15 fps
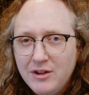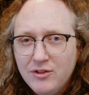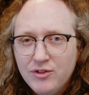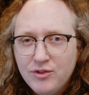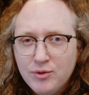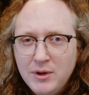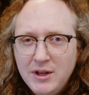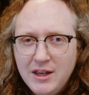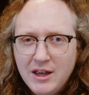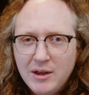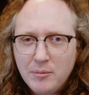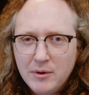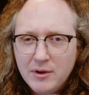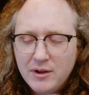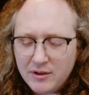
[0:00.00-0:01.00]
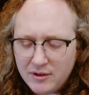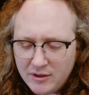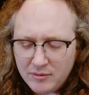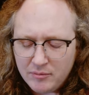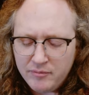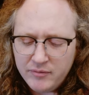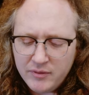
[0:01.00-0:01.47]
good street camera, and
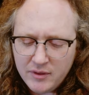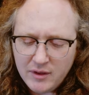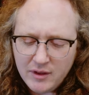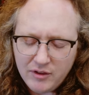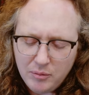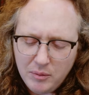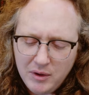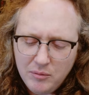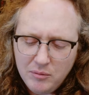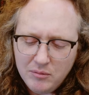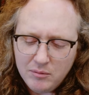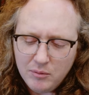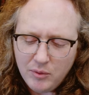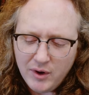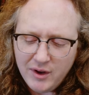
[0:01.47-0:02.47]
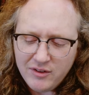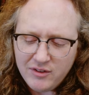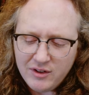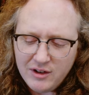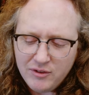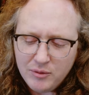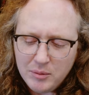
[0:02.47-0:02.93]
I'll explain why
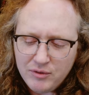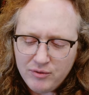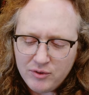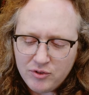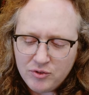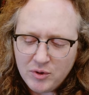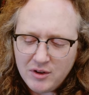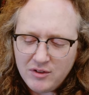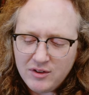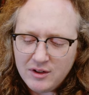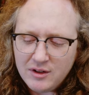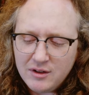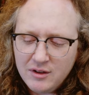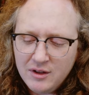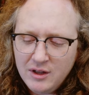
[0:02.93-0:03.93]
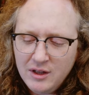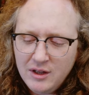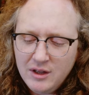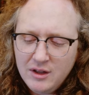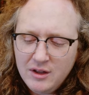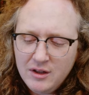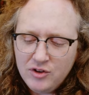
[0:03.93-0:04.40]
it's a little bit frustrating
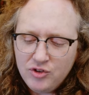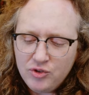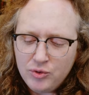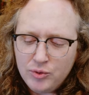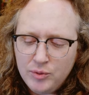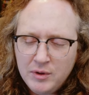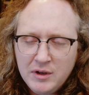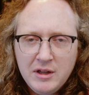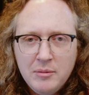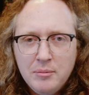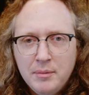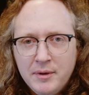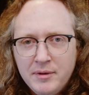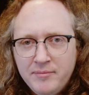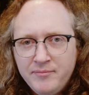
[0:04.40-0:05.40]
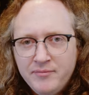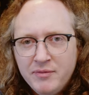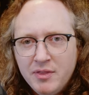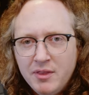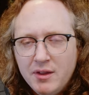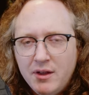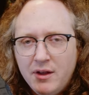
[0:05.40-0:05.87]
shortly, but
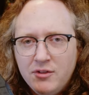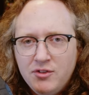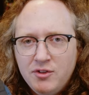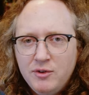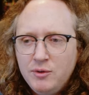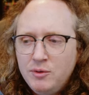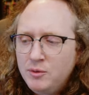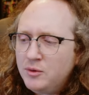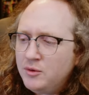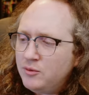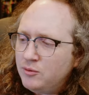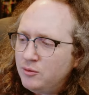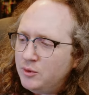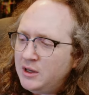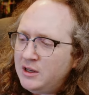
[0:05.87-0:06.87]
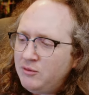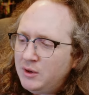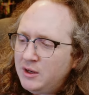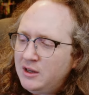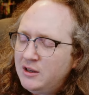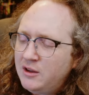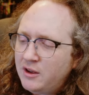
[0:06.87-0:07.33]
I do really,
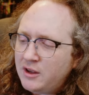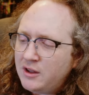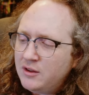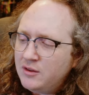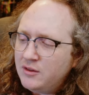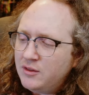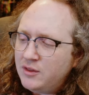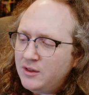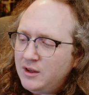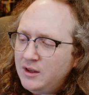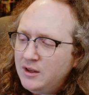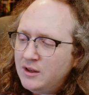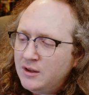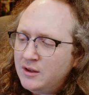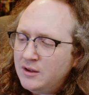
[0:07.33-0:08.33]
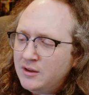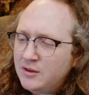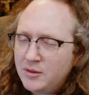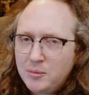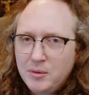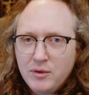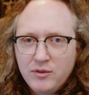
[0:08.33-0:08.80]
really like the uh,
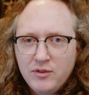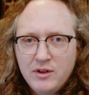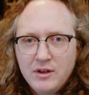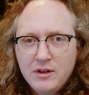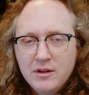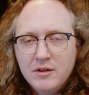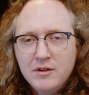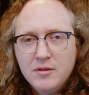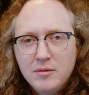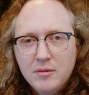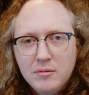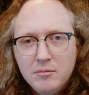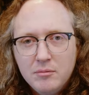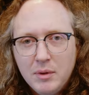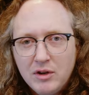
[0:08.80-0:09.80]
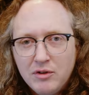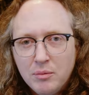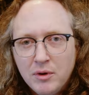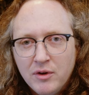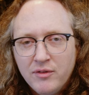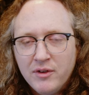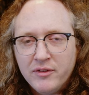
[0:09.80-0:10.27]
the built-in picture
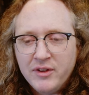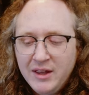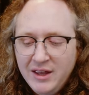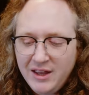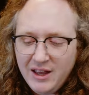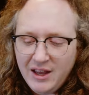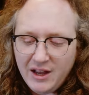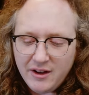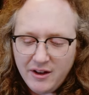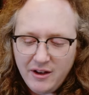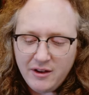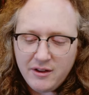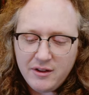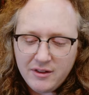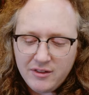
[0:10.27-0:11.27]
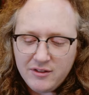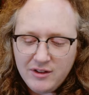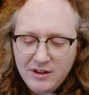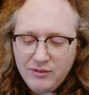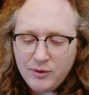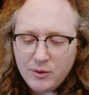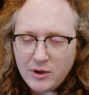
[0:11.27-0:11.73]
profiles, and I like the
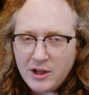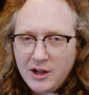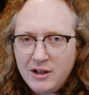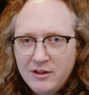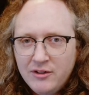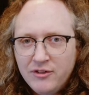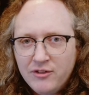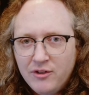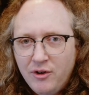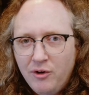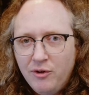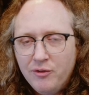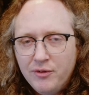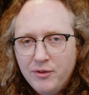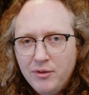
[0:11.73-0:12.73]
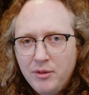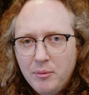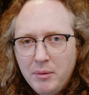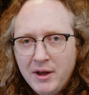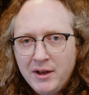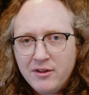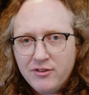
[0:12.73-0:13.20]
default colors of the
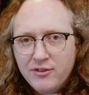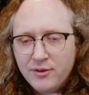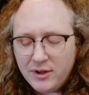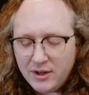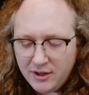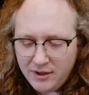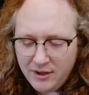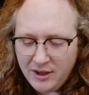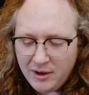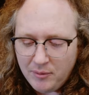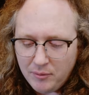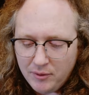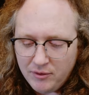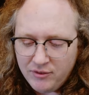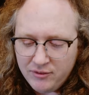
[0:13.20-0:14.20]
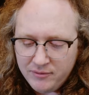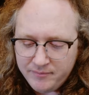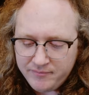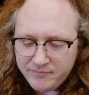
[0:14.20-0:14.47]
Panasonic cameras.